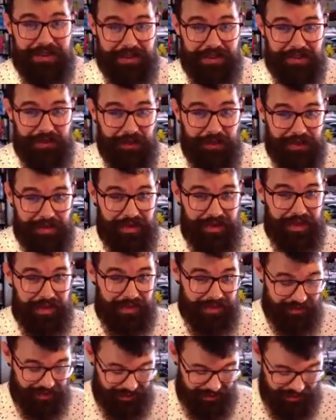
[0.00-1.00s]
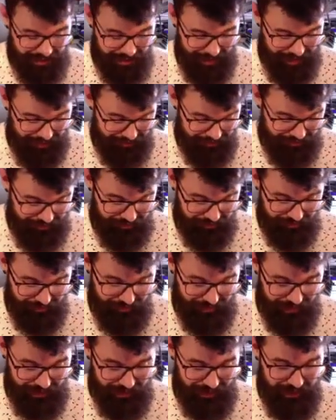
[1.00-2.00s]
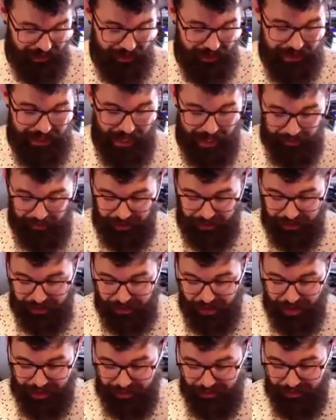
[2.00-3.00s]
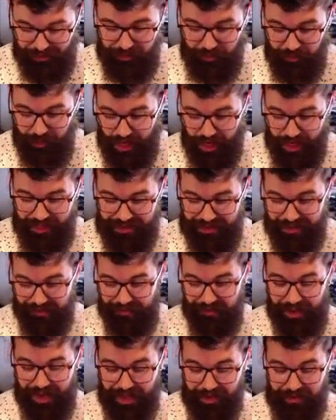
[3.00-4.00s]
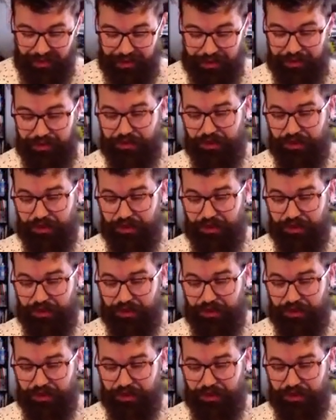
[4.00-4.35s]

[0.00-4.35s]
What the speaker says: and so I think again we're going to try and use positive language.